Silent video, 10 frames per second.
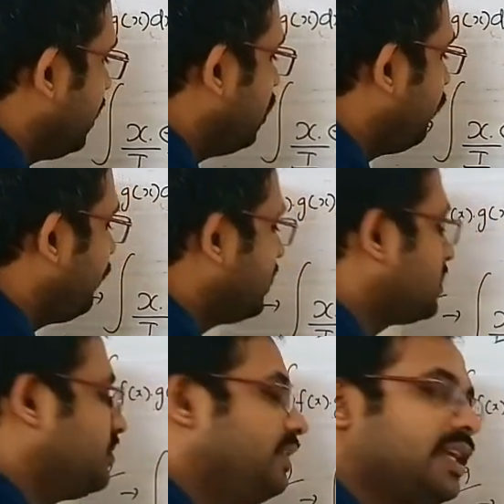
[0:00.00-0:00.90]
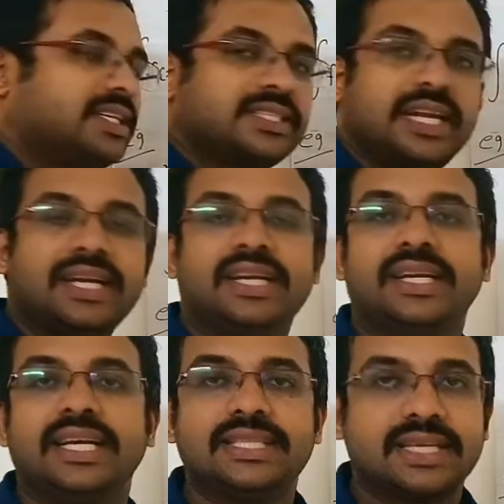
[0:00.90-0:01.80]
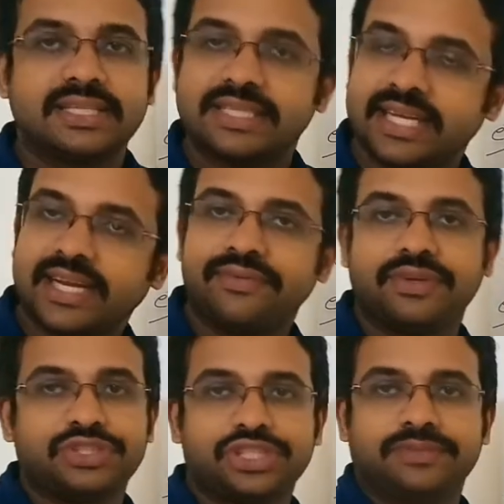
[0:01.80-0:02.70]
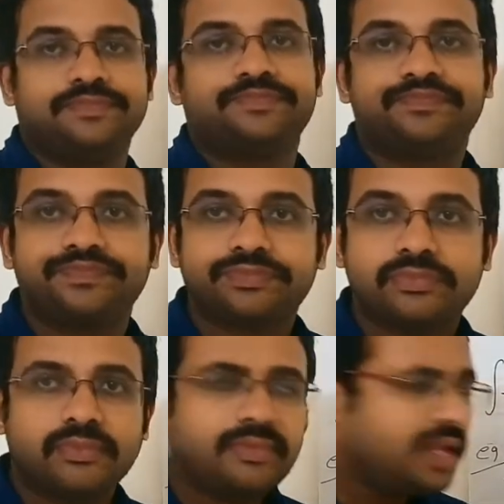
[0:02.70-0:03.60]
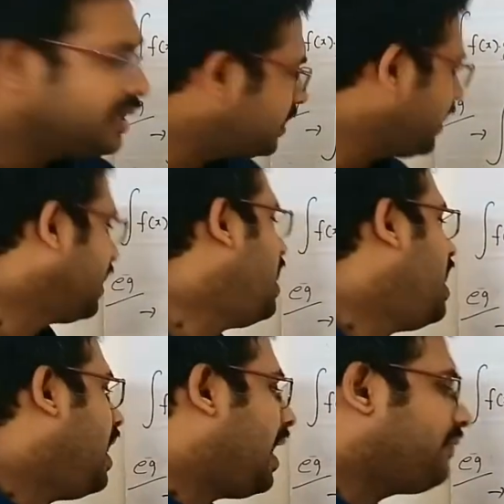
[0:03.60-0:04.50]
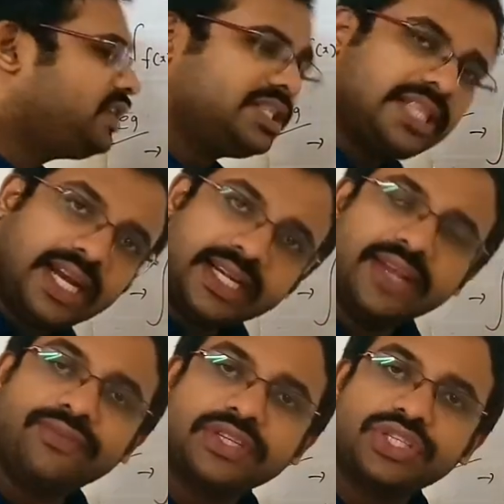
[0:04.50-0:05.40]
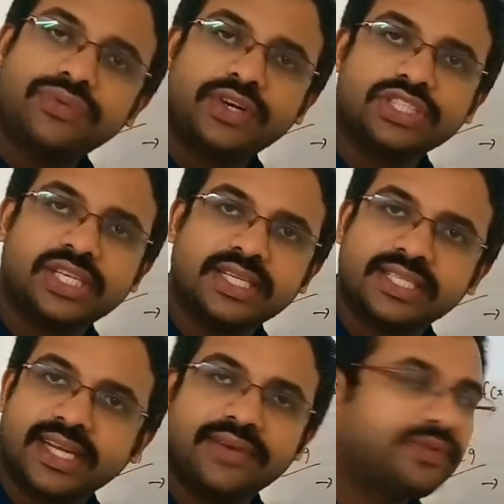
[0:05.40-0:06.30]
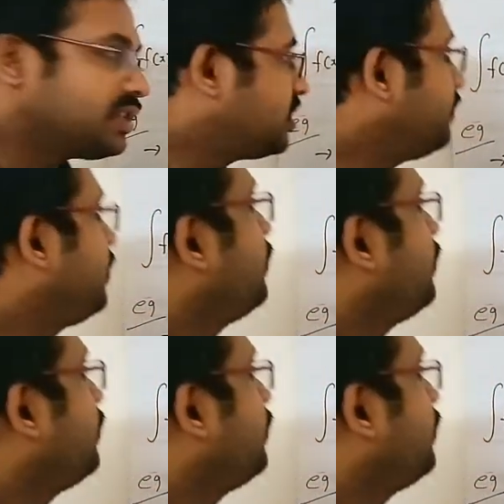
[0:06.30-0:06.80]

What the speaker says: e of x, we can select it as second function. Then after selecting first function and second function,